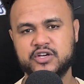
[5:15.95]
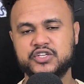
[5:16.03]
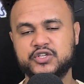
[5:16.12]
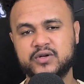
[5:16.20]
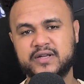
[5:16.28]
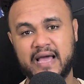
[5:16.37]

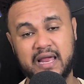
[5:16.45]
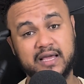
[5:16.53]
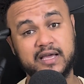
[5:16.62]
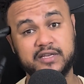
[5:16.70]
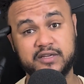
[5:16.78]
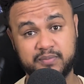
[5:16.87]
Should
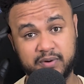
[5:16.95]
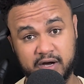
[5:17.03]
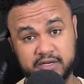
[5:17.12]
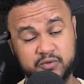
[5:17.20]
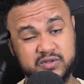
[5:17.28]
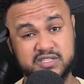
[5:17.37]
Gallagher
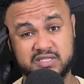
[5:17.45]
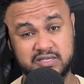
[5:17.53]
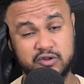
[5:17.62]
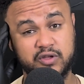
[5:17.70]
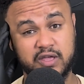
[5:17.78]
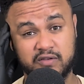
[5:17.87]
depart, which is
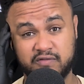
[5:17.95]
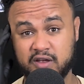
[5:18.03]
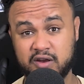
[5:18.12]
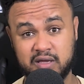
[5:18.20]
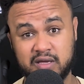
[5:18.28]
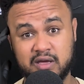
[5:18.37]
looking
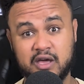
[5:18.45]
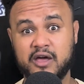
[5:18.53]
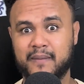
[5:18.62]
very